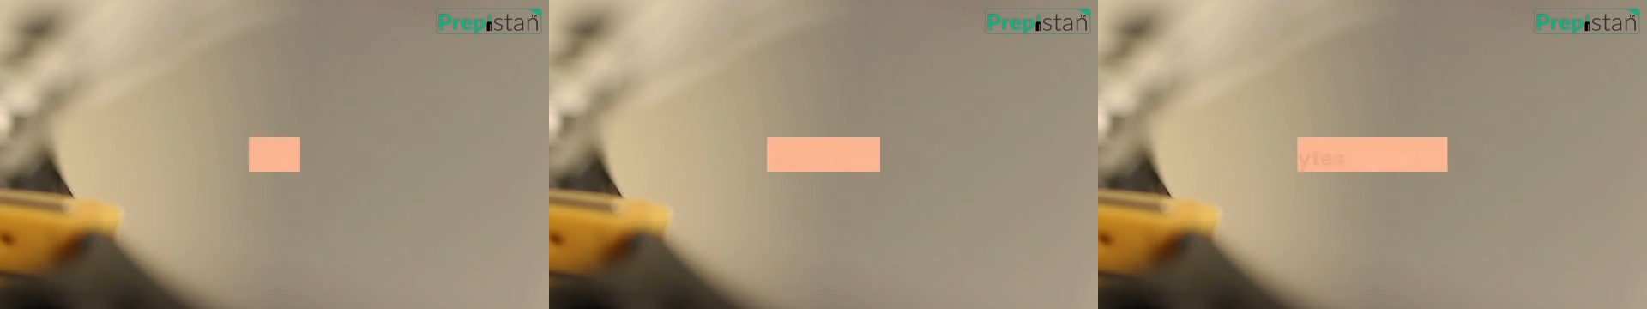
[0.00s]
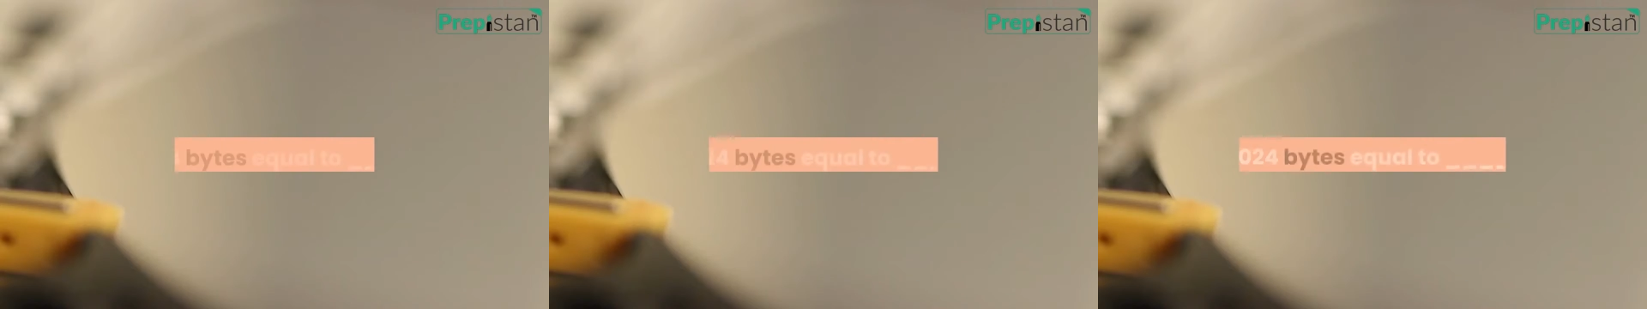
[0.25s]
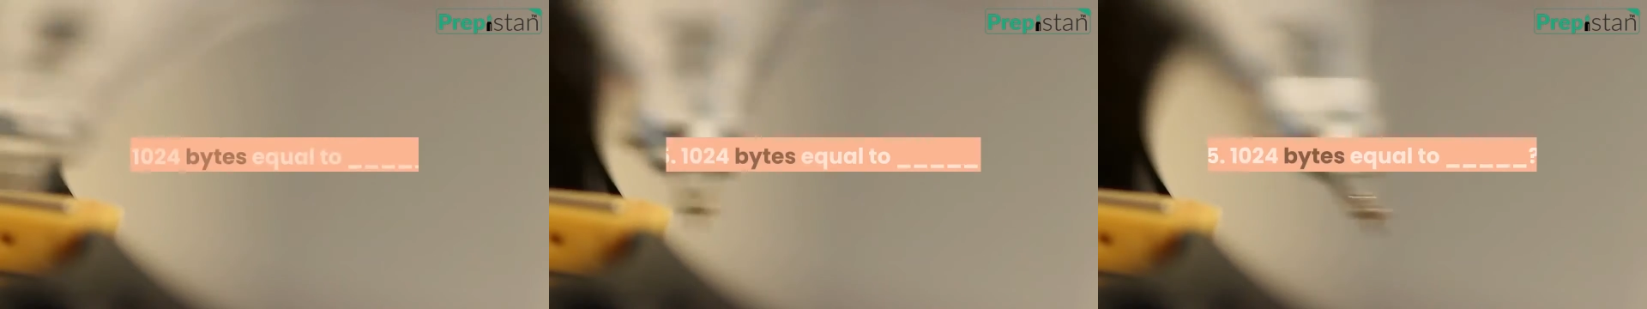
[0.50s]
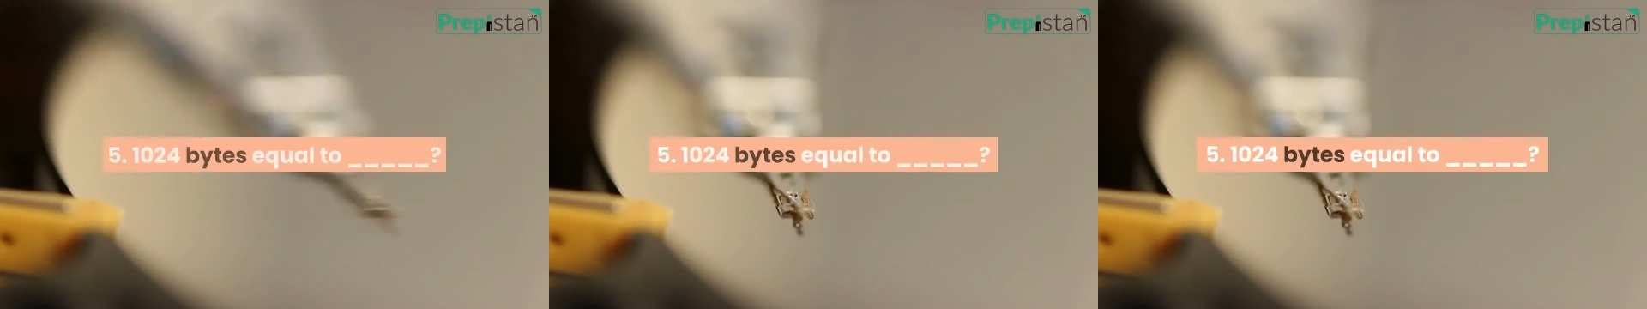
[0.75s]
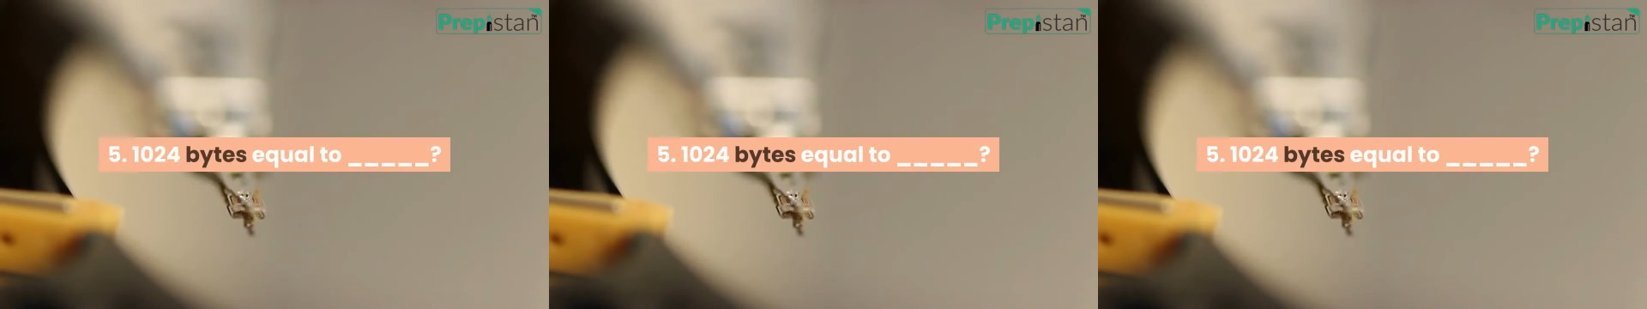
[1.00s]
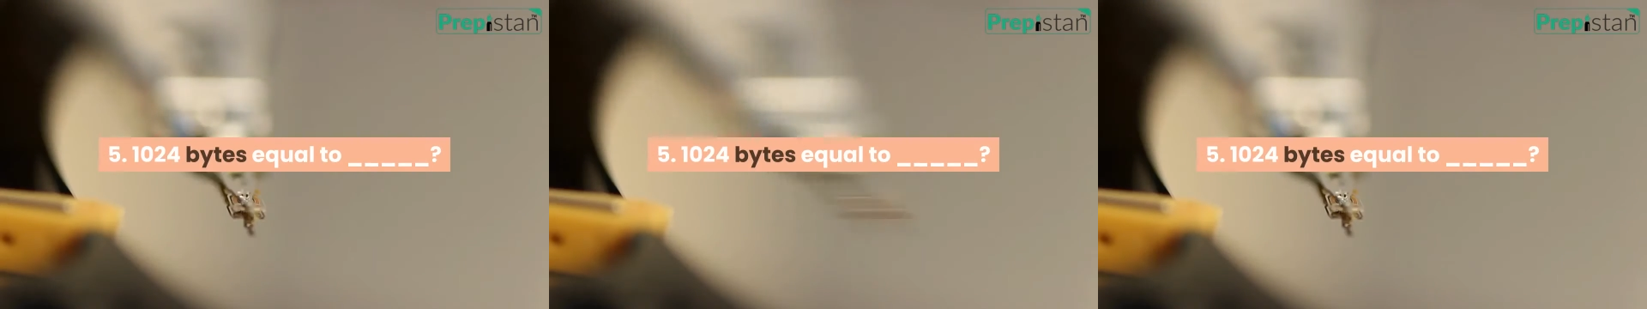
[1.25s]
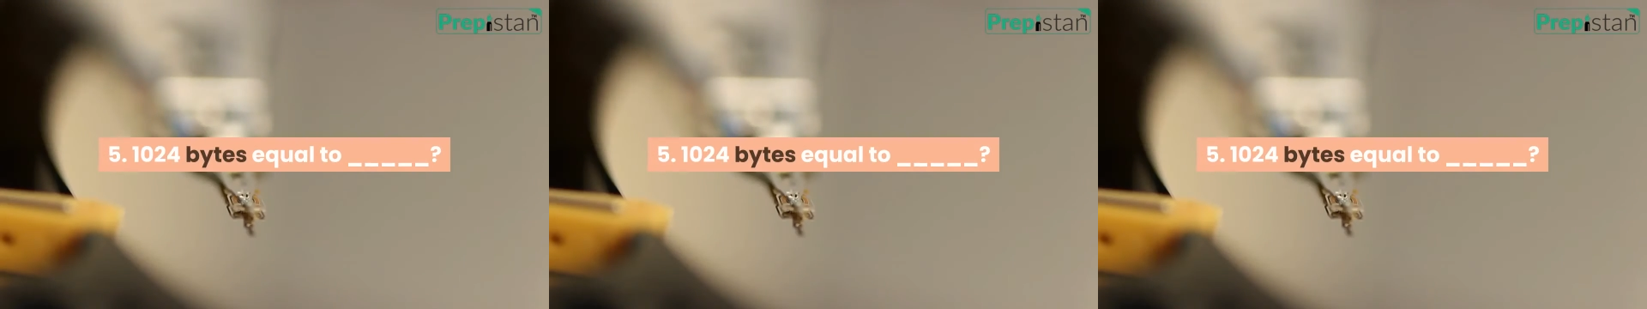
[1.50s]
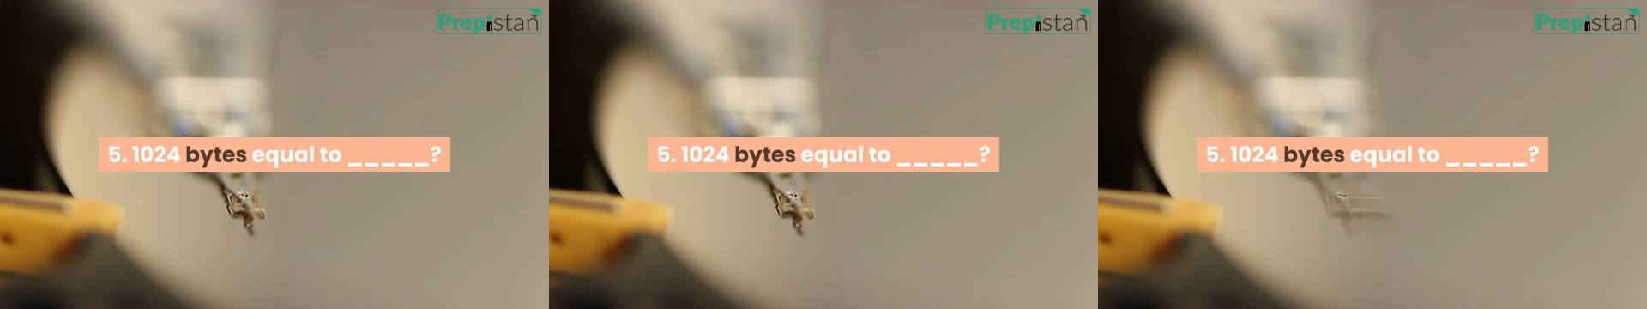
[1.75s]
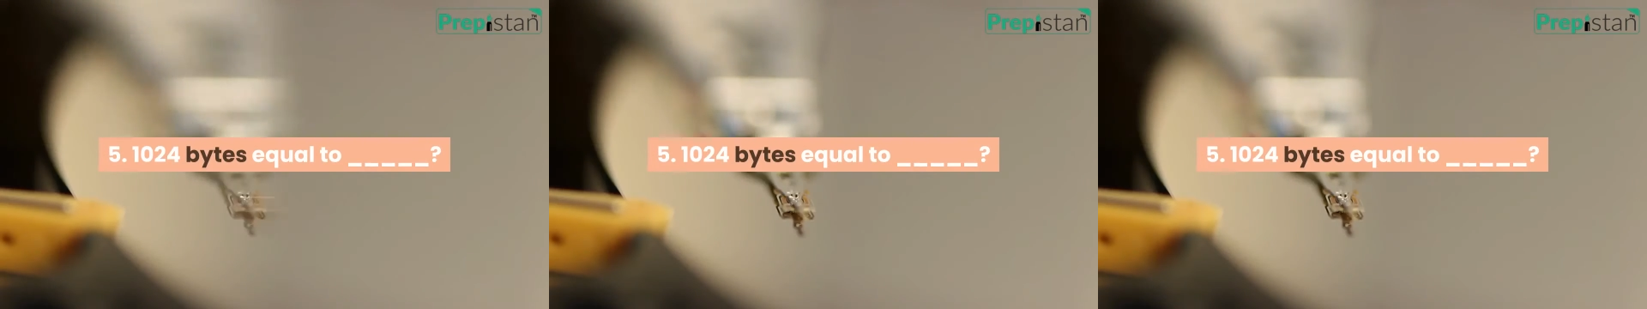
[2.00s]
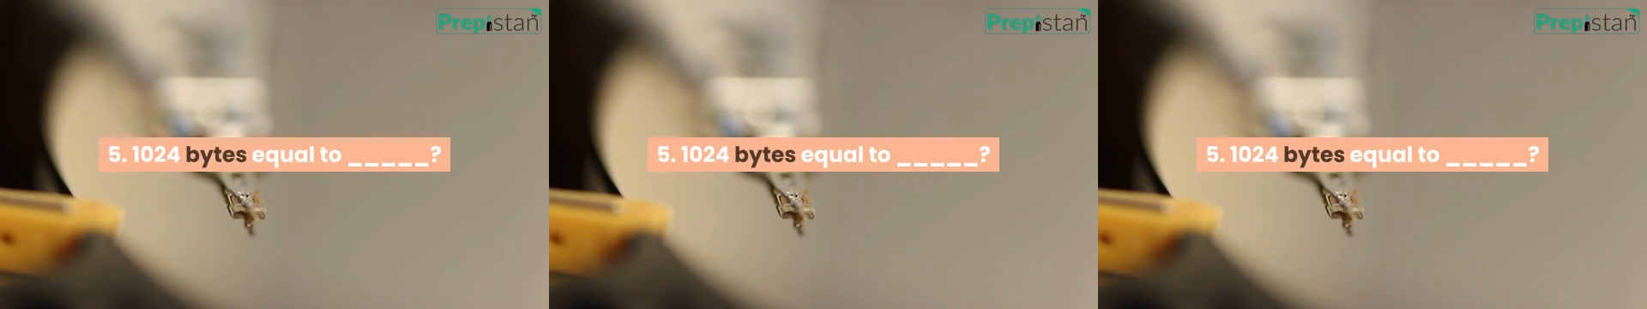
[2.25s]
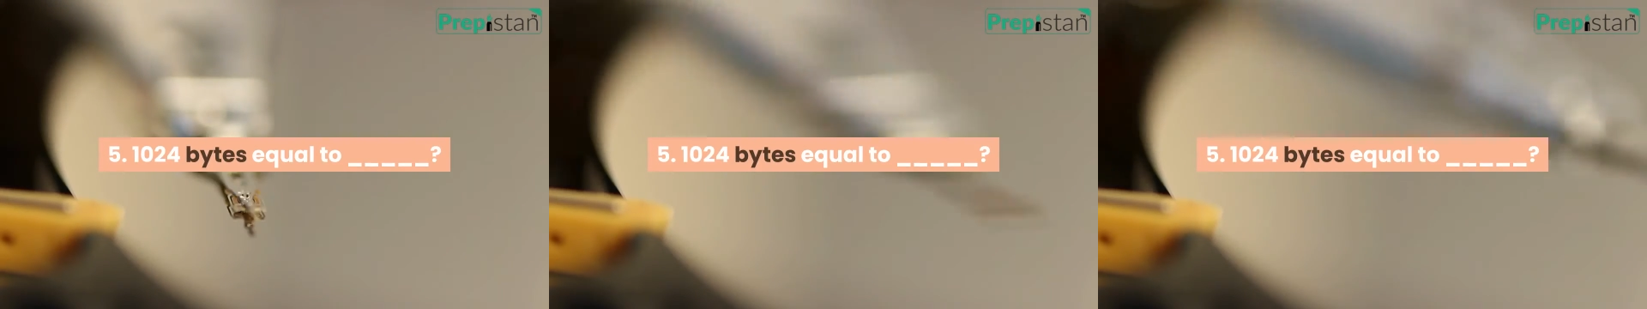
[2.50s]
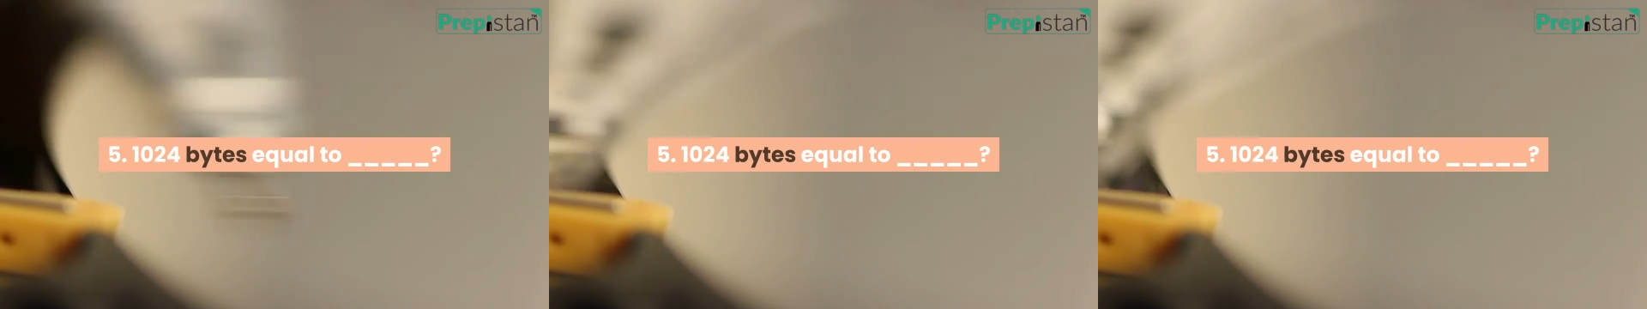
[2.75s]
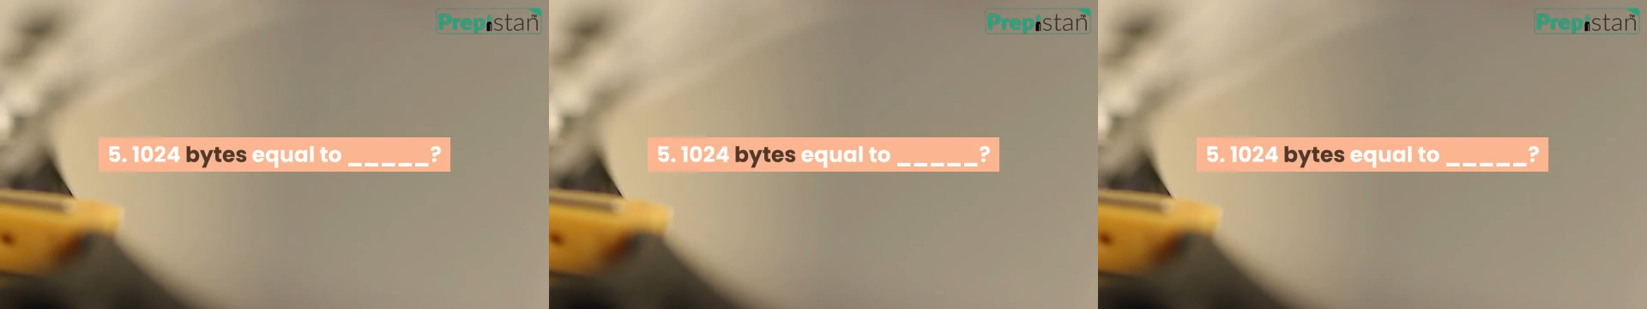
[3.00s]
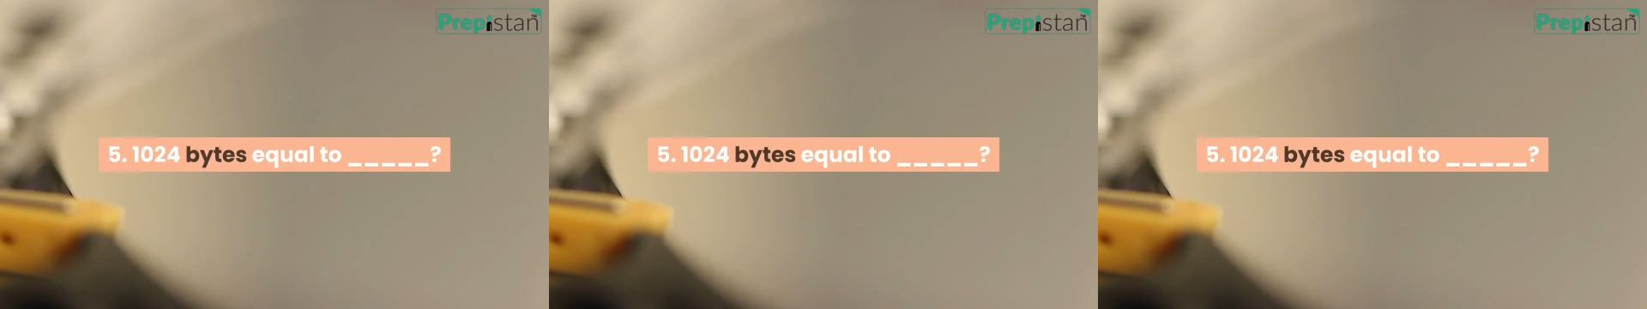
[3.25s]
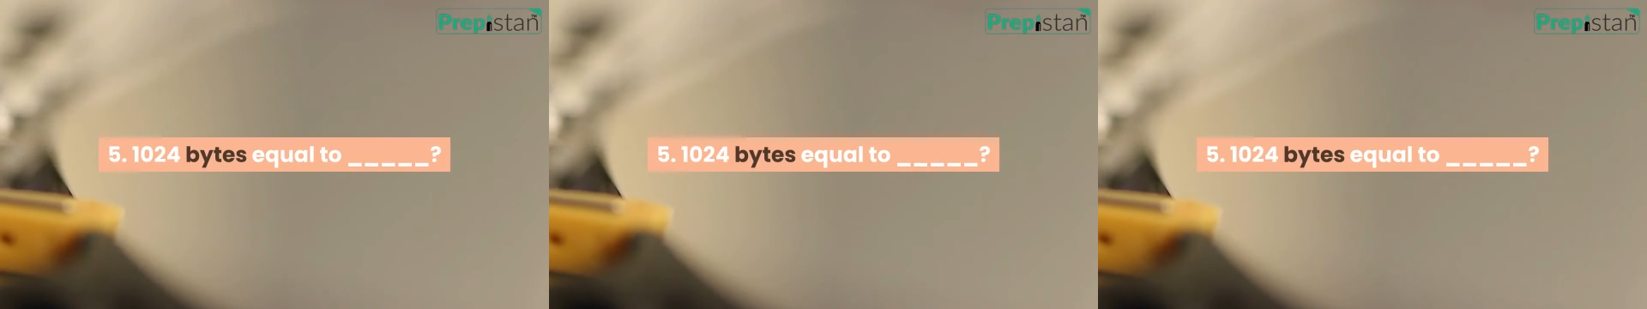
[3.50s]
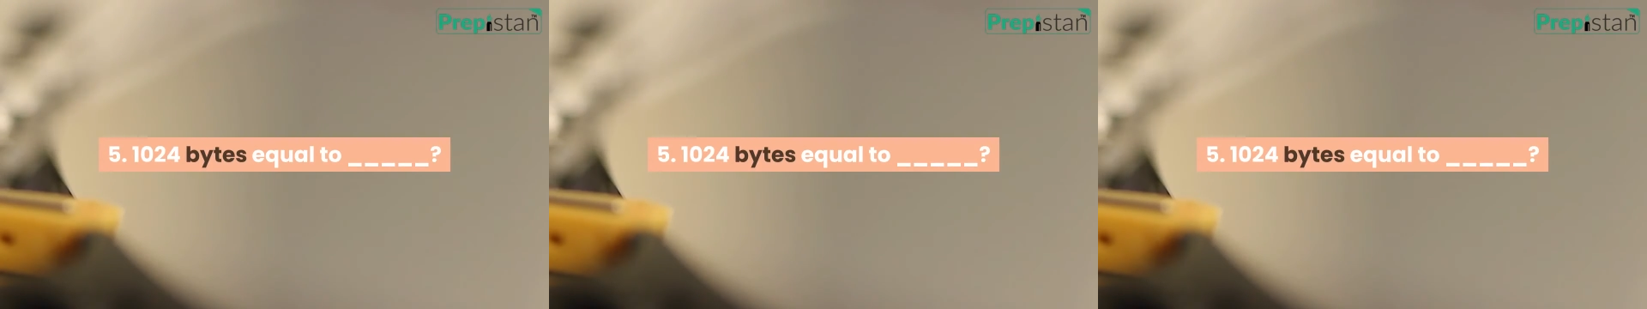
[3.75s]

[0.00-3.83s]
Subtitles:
Nobody's mouth can be seen.